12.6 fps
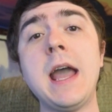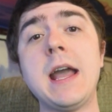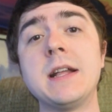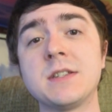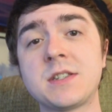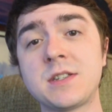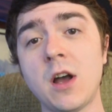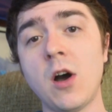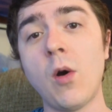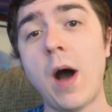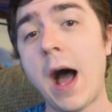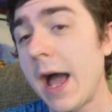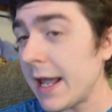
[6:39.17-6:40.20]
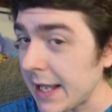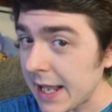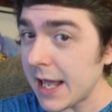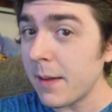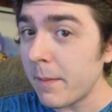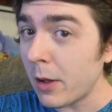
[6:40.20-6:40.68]
And so I
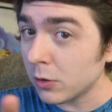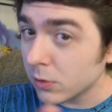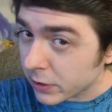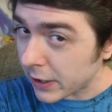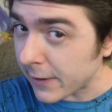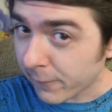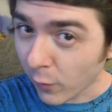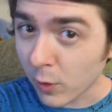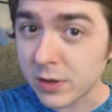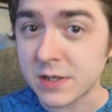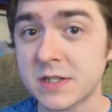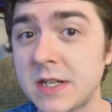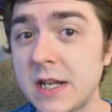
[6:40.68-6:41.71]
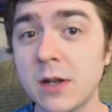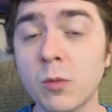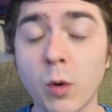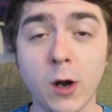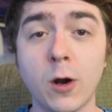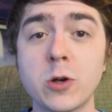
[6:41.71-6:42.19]
am looking forward to seeing
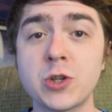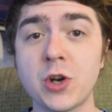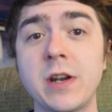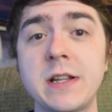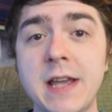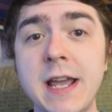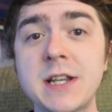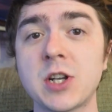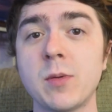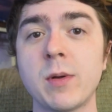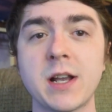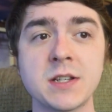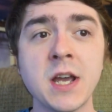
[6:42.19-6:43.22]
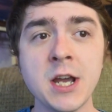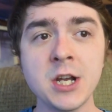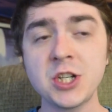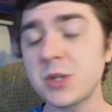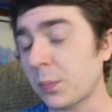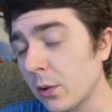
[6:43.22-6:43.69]
where her journey takes her because
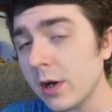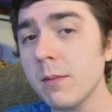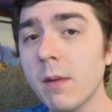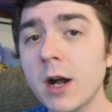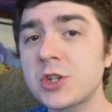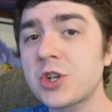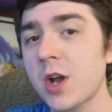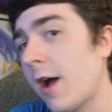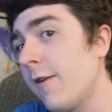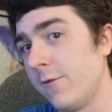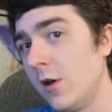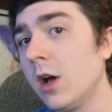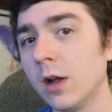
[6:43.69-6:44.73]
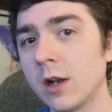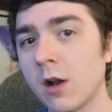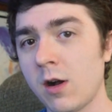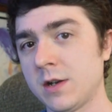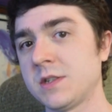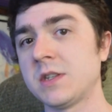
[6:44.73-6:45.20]
she's pretty much a villain,
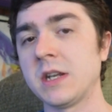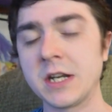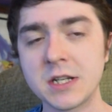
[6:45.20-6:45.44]
honestly.